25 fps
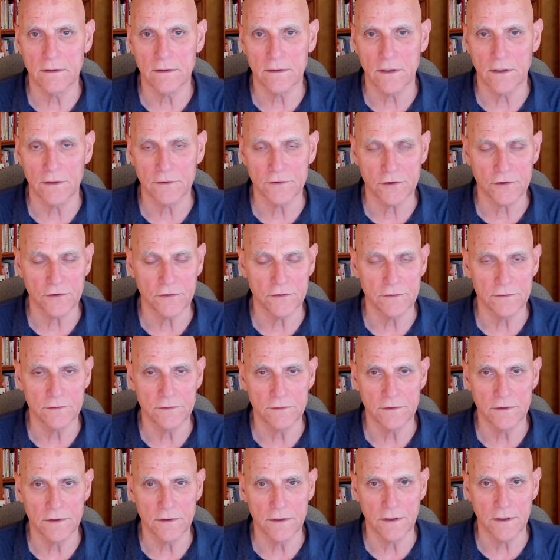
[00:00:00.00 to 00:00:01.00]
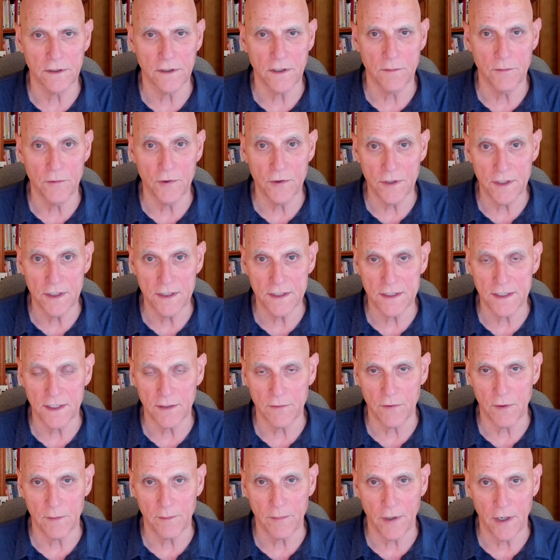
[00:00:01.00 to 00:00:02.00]
cultural communities
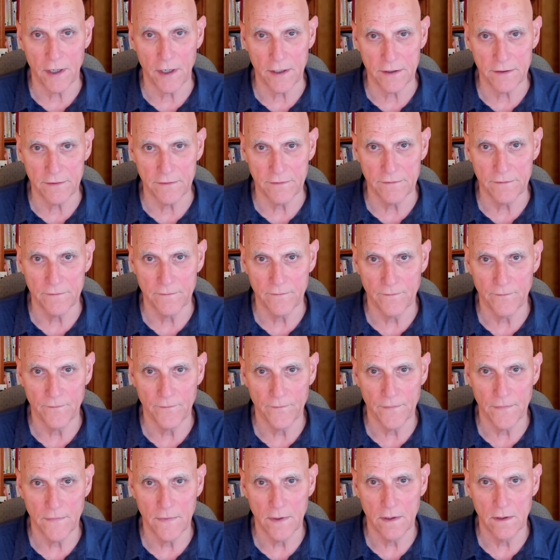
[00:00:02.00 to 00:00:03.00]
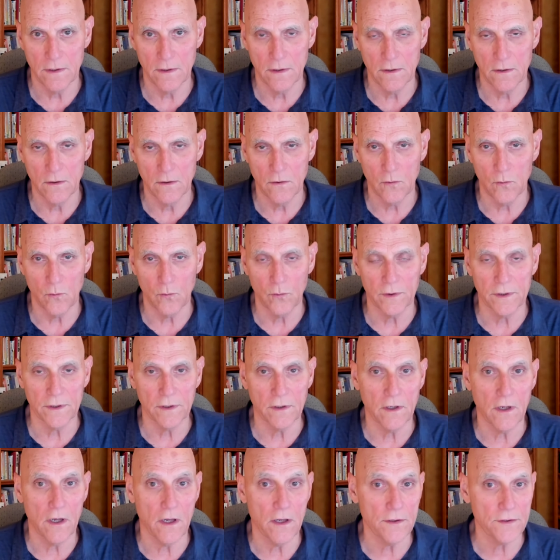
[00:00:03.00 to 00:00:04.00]
that we're part of
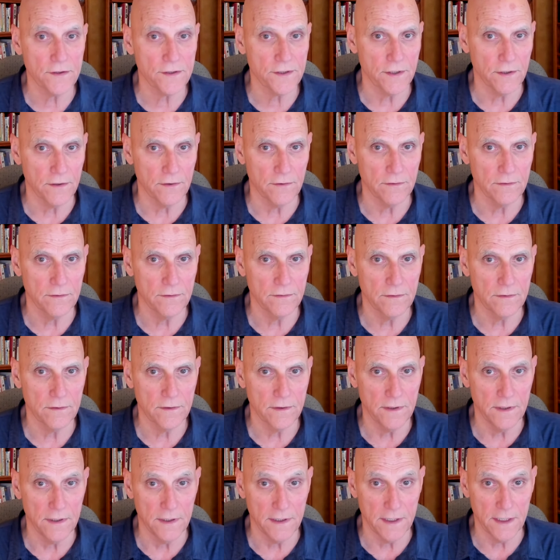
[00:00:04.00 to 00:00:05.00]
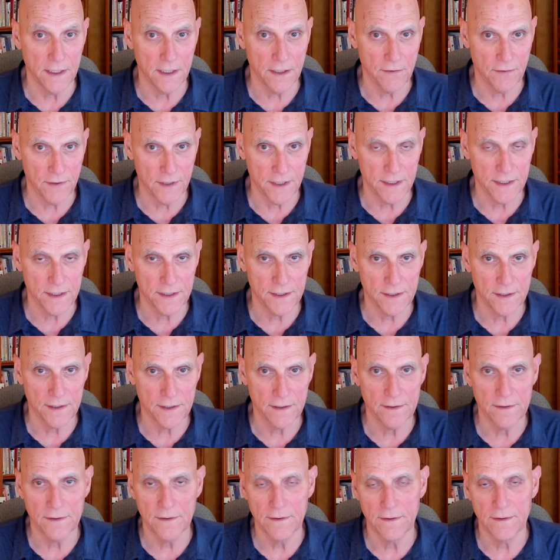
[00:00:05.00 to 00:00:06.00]
will also decrease
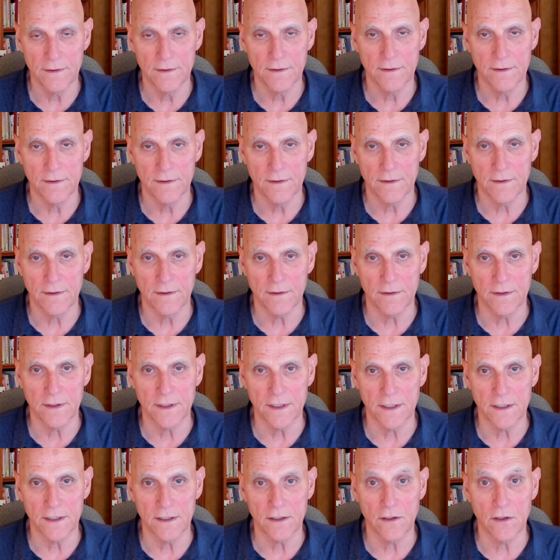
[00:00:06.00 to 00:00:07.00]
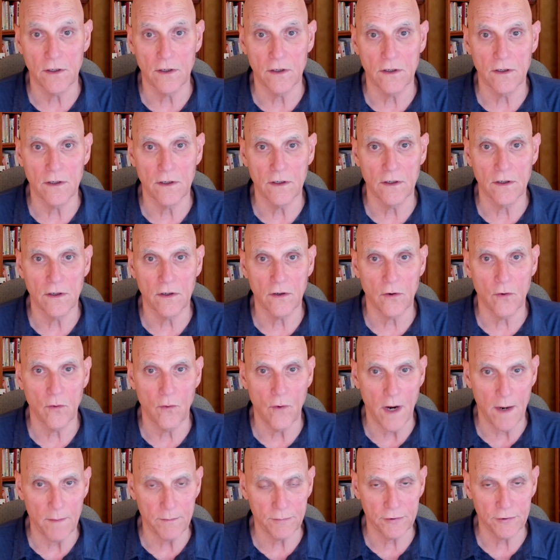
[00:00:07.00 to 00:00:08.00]
the
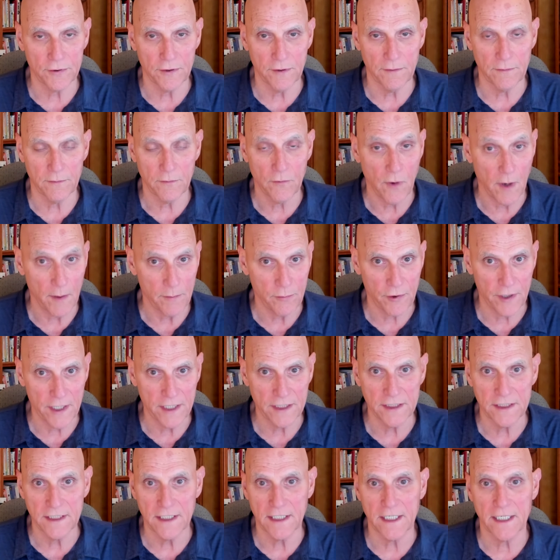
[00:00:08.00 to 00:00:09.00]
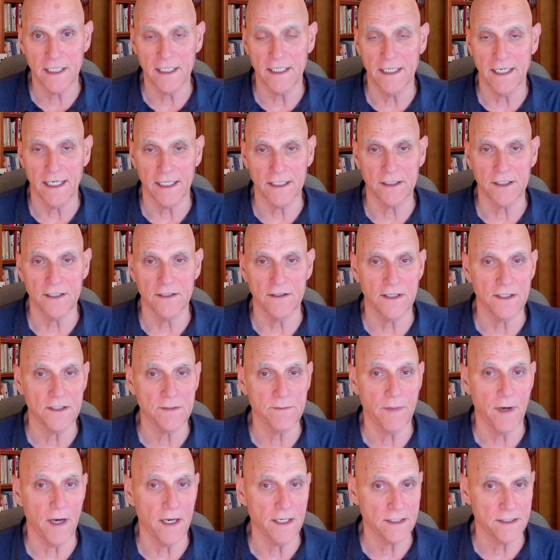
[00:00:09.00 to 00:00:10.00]
cooperation and connection that's
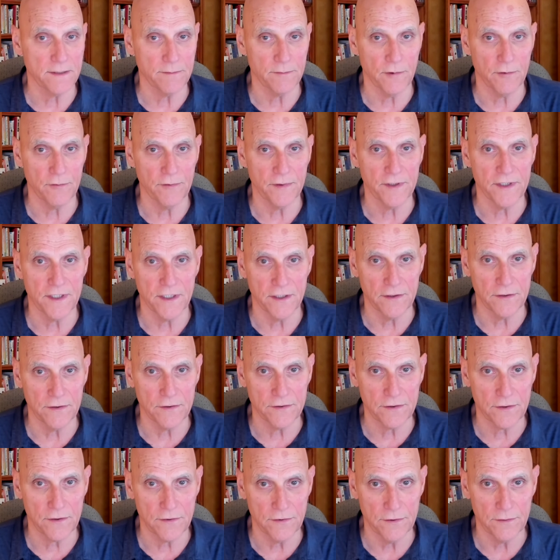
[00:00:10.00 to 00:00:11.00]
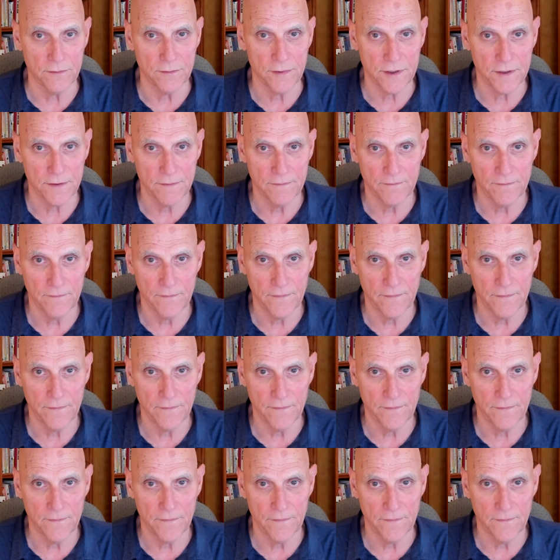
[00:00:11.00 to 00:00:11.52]
possible within those groups.